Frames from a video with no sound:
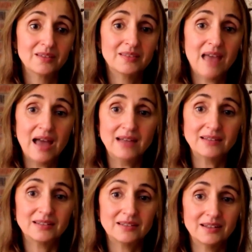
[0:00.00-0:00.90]
that,
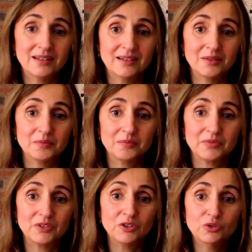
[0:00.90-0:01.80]
um,
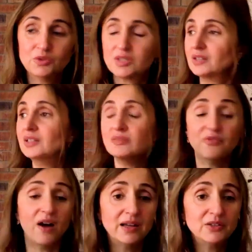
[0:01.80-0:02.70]
you suddenly
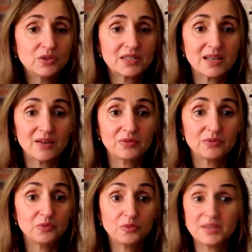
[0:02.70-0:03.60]
find yourself
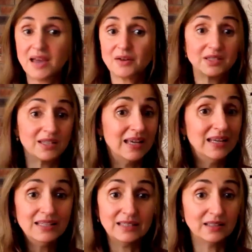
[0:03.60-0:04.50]
without
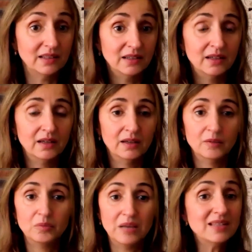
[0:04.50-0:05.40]
any
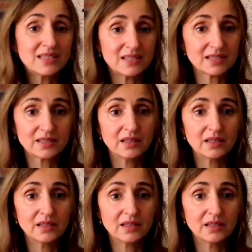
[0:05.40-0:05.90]
places